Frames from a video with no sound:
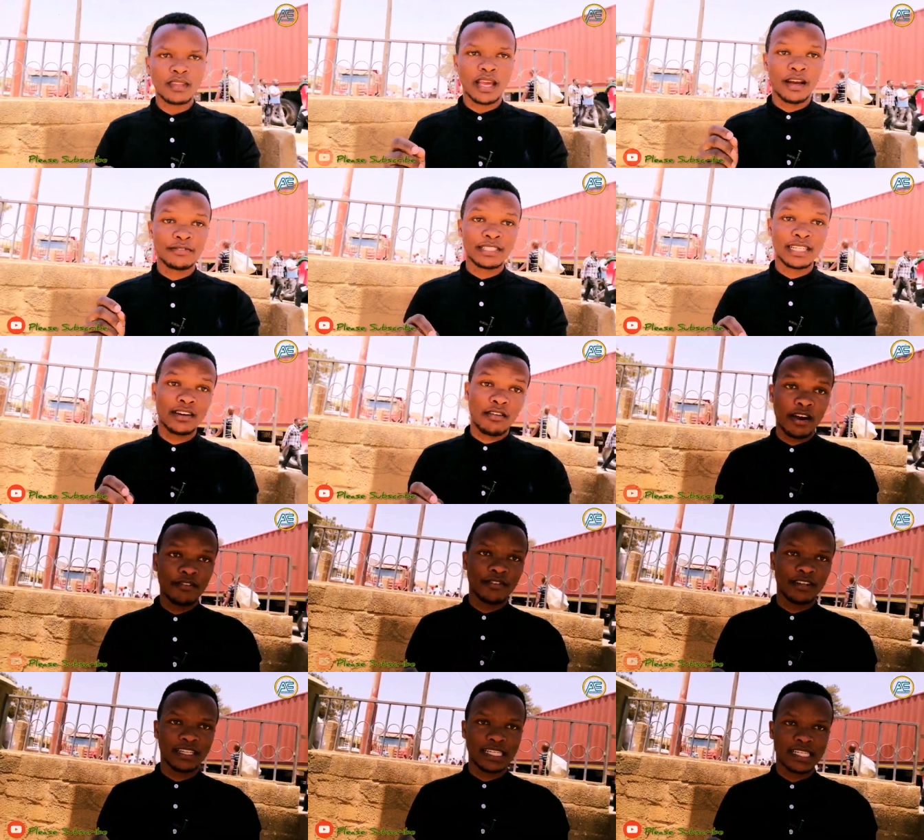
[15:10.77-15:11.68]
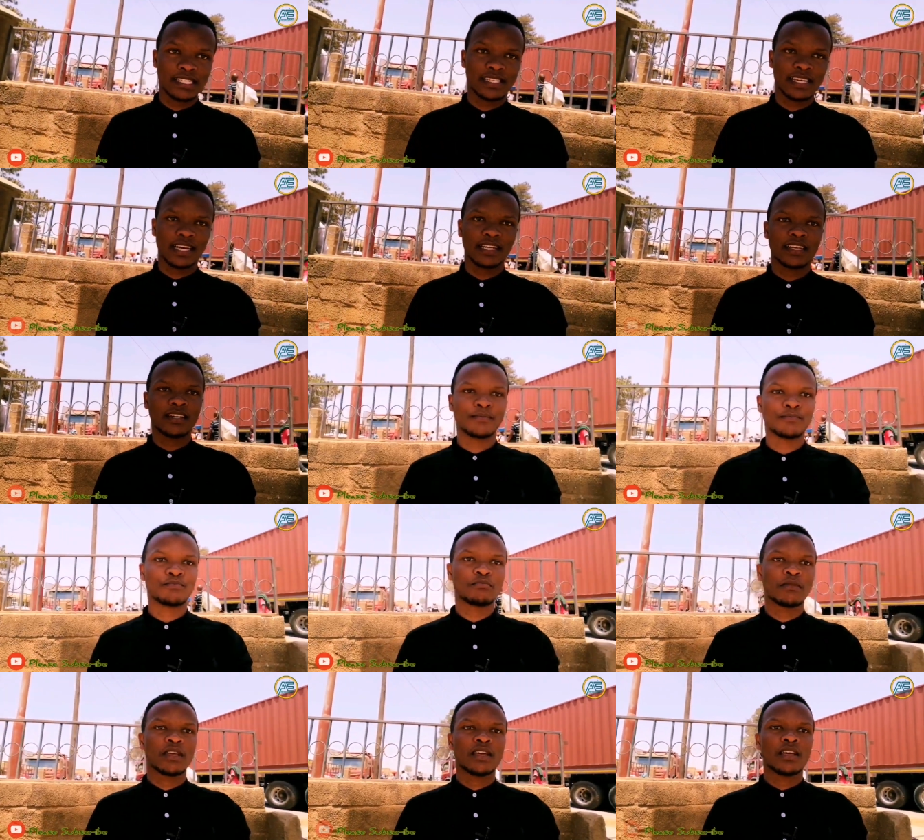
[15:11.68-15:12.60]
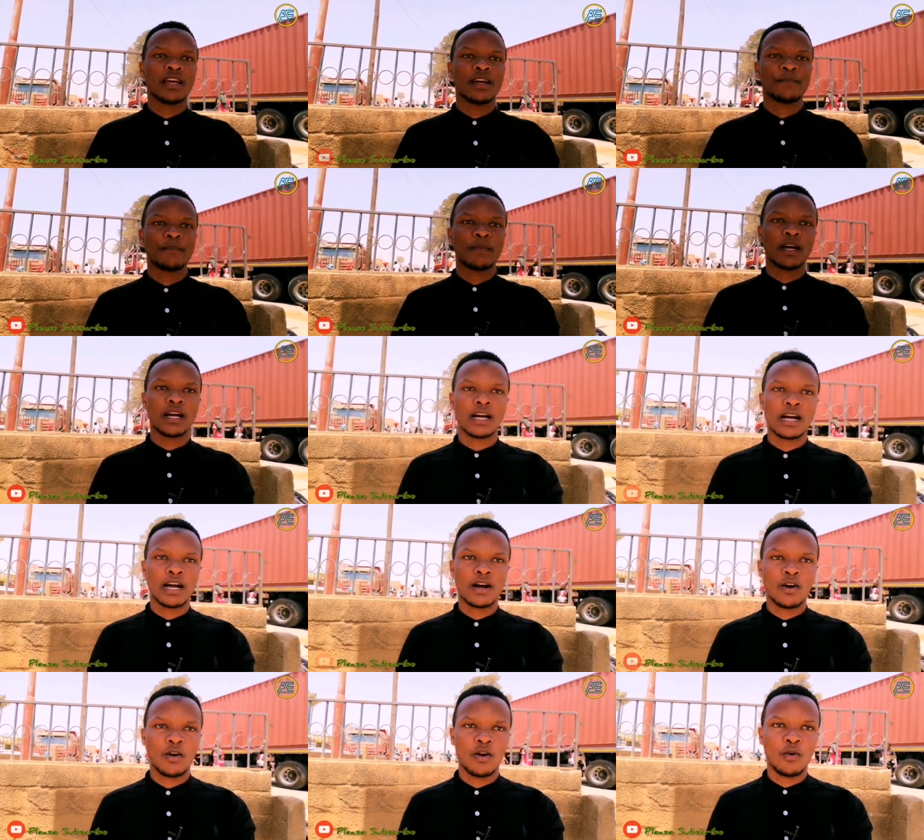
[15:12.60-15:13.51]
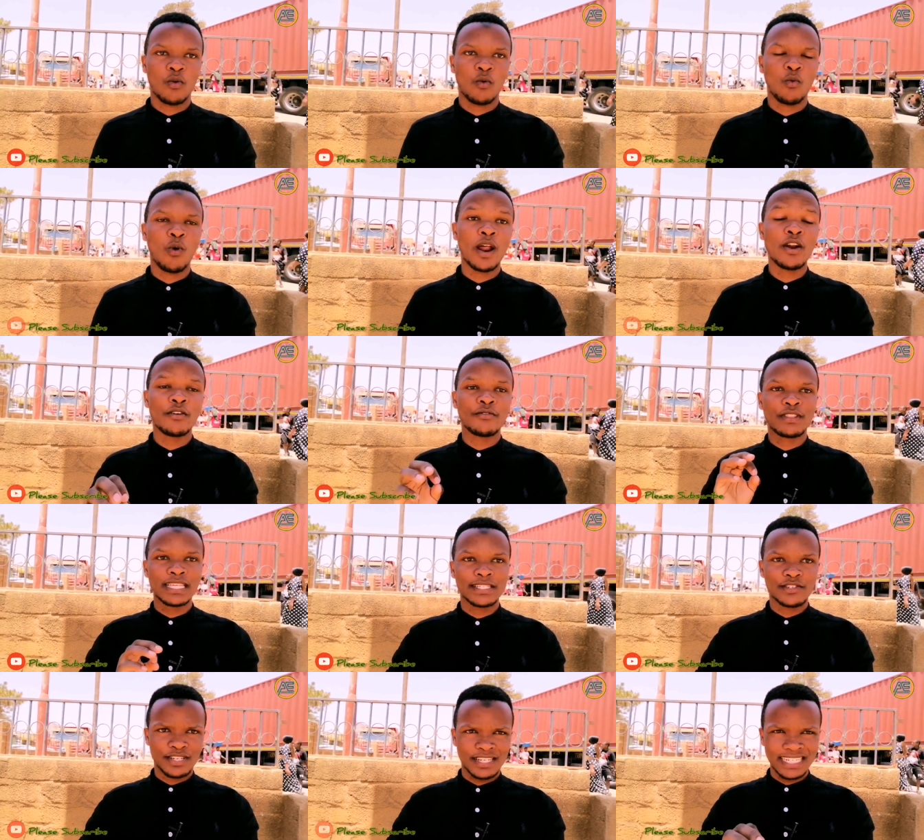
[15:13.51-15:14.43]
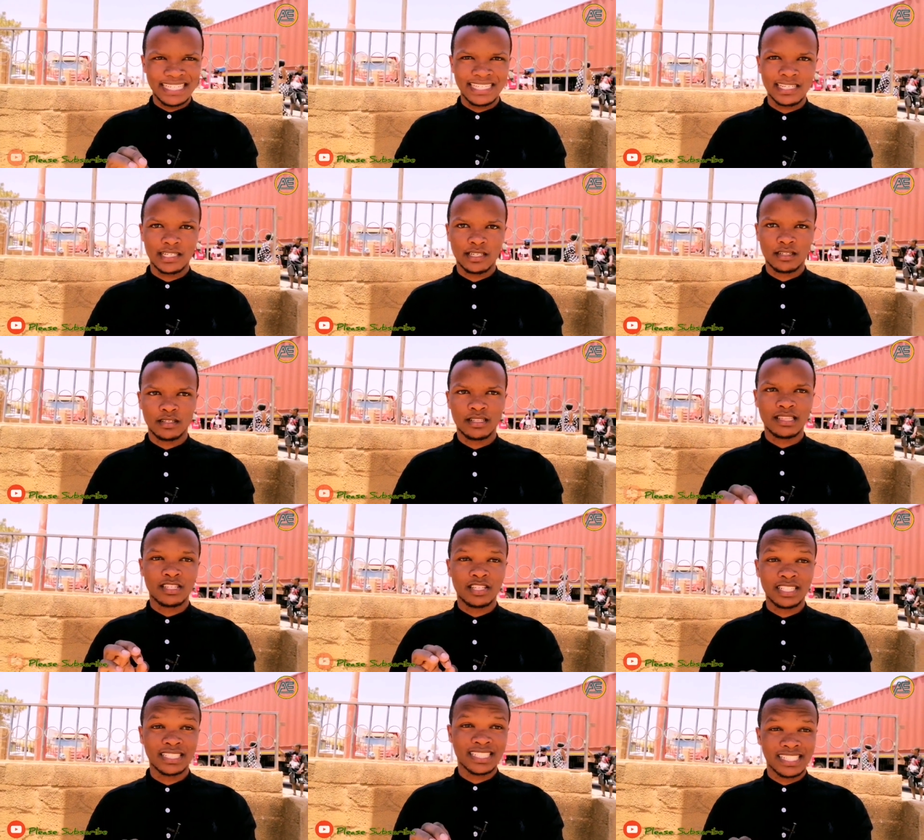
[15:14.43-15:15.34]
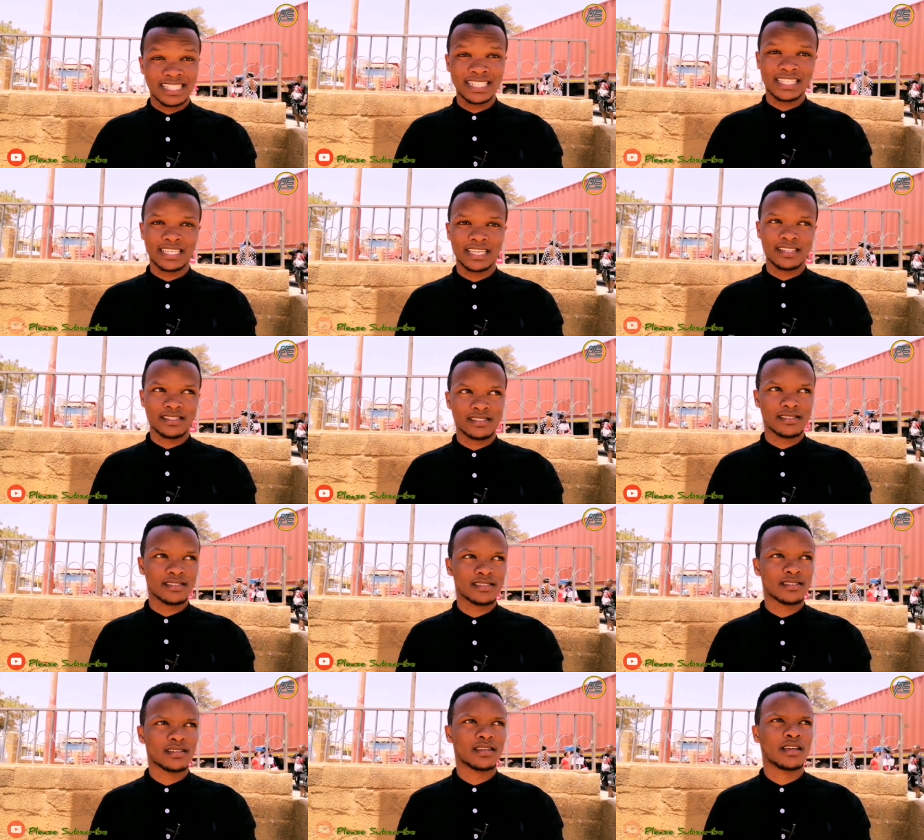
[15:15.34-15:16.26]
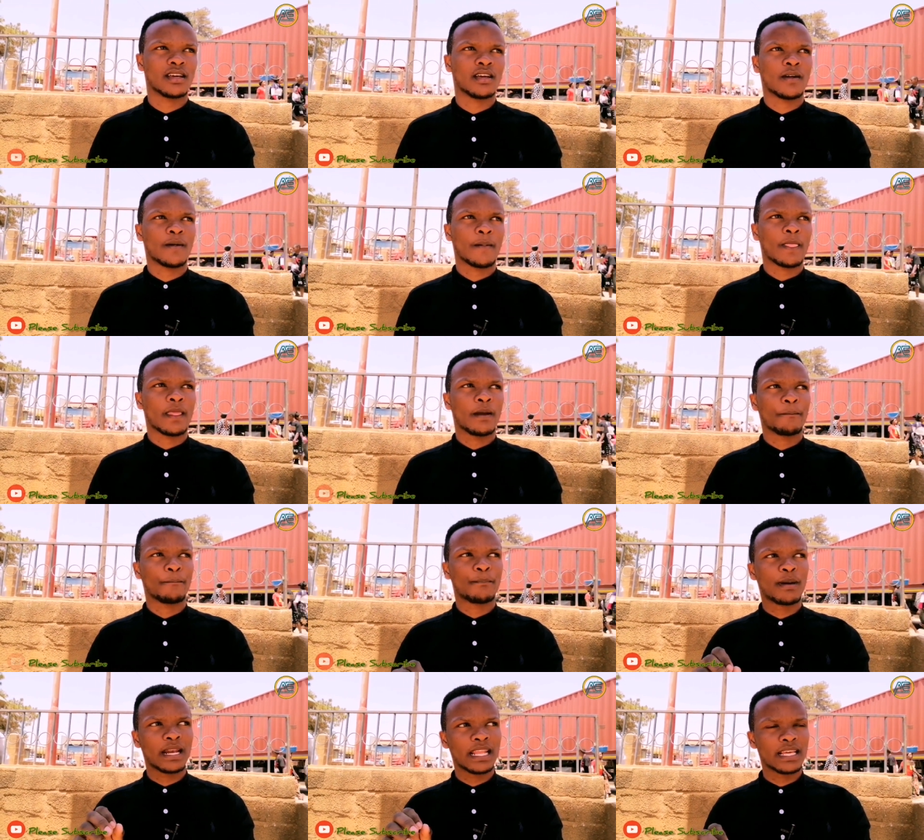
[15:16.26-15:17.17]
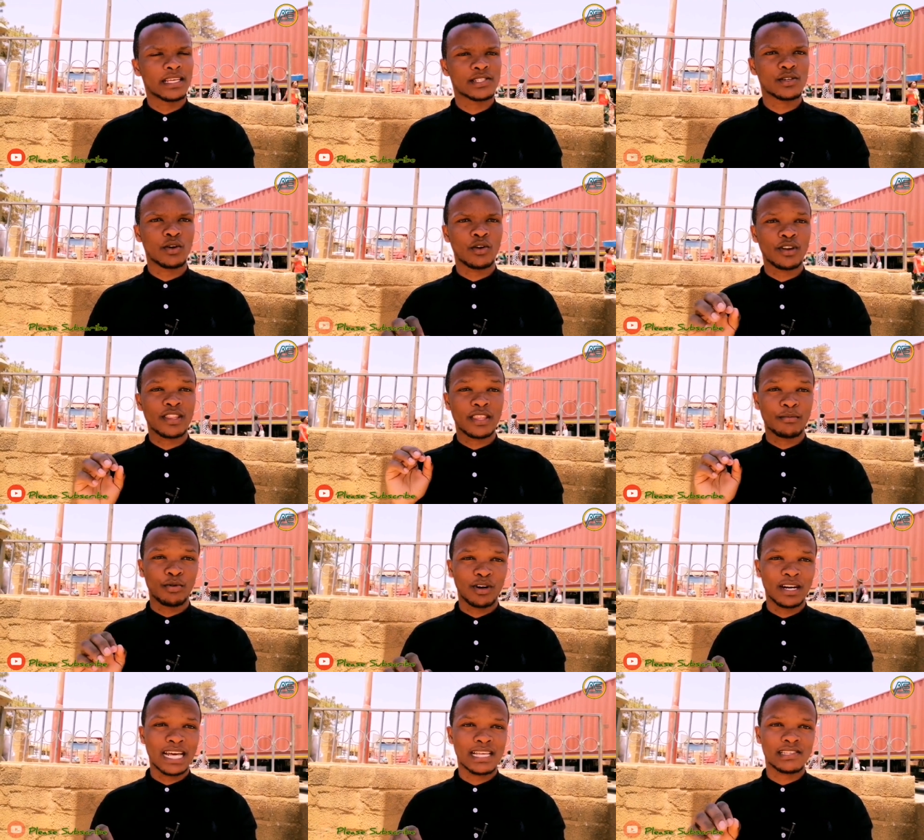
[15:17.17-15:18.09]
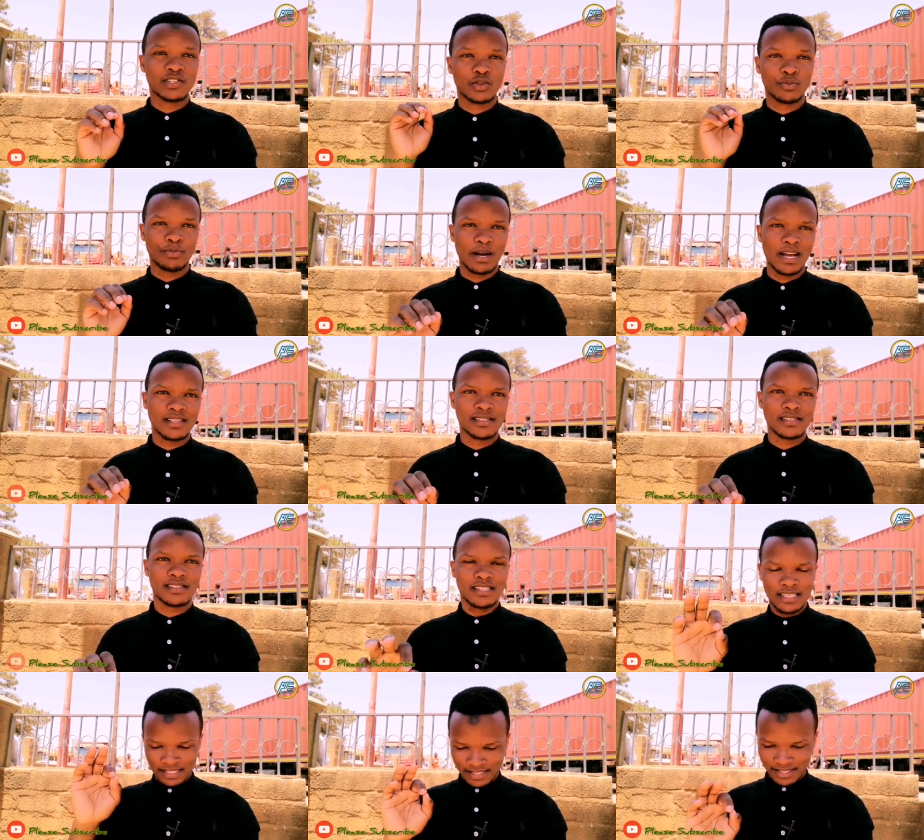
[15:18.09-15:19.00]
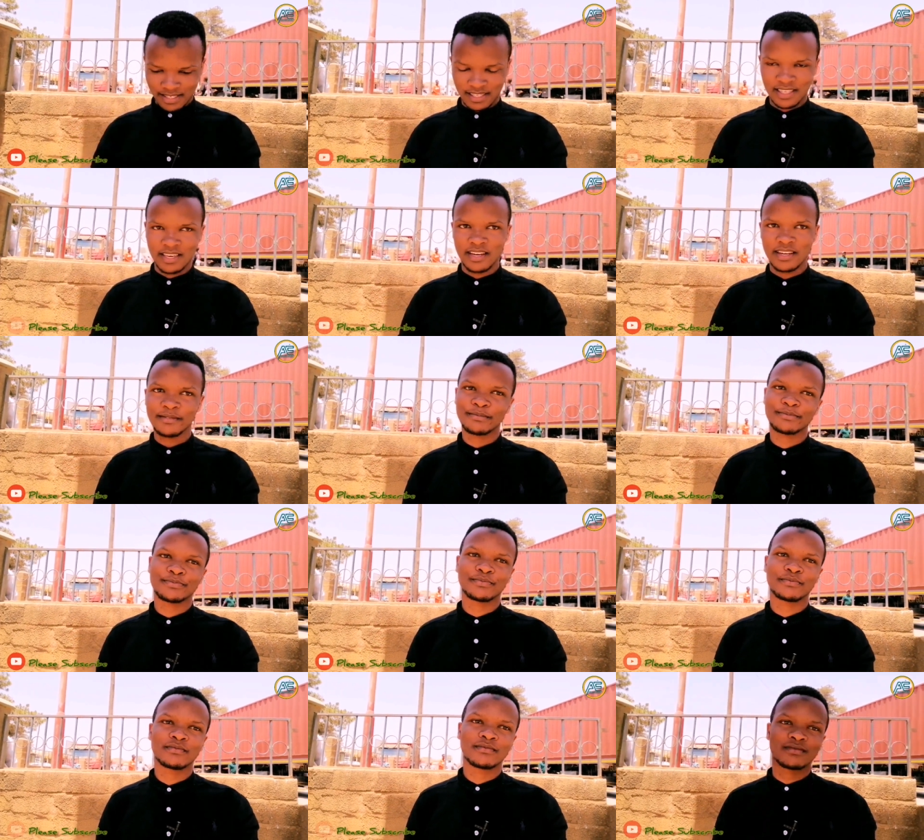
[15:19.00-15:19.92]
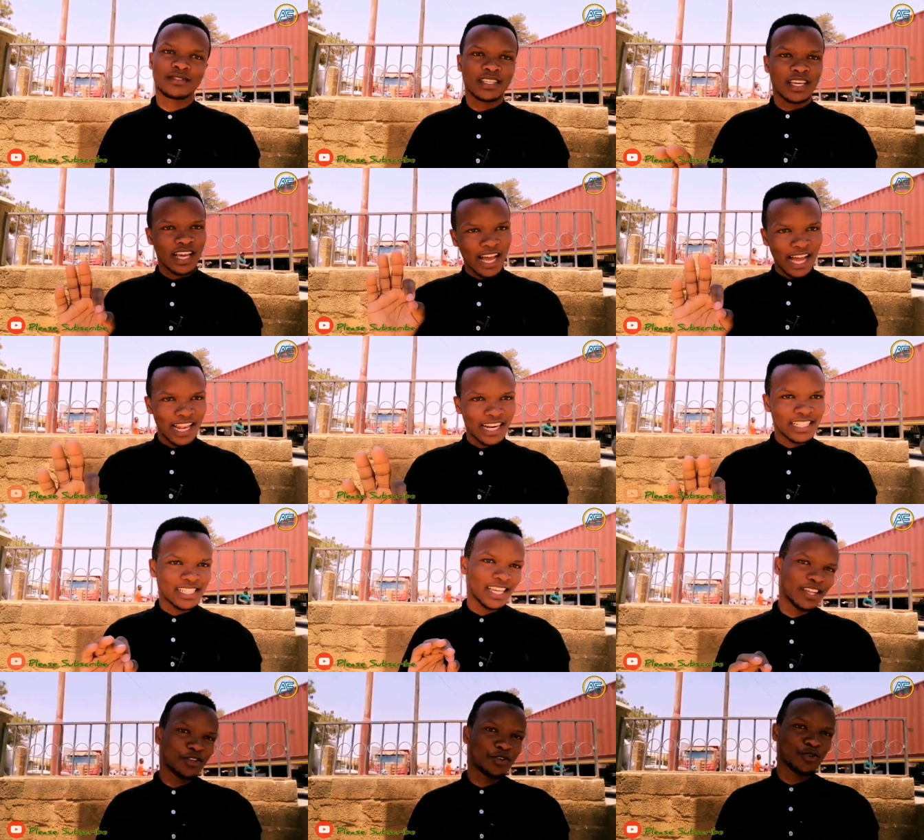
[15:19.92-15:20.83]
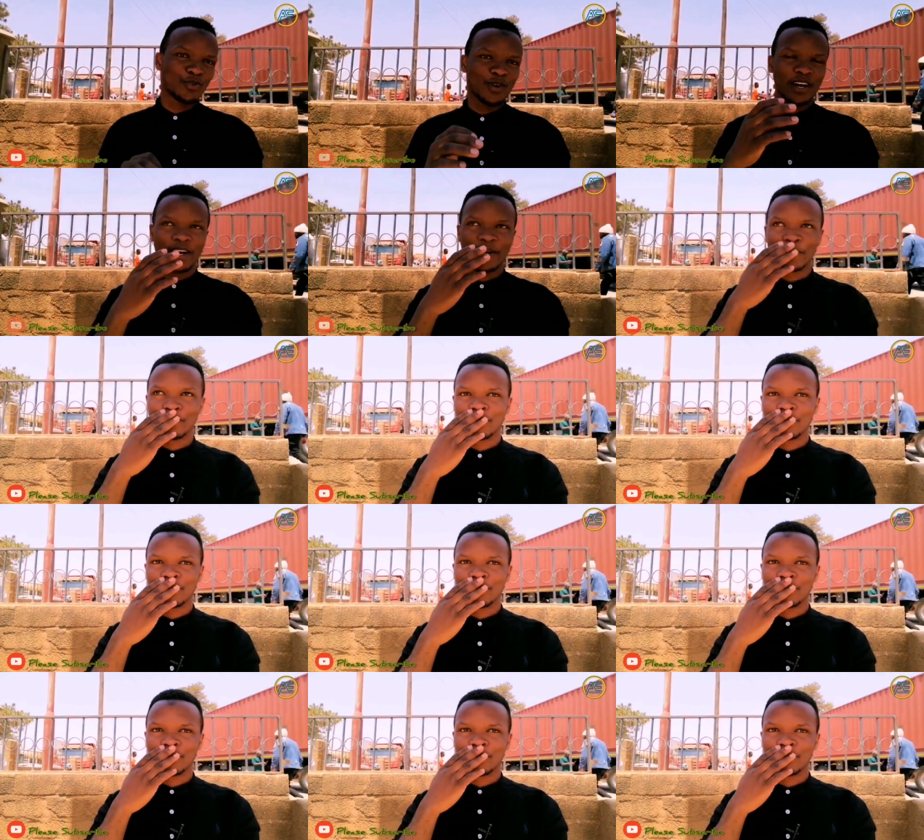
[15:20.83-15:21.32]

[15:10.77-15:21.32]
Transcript: after arriving inside, one of the trickiest place or the borders to pass is here. I'll tell you why.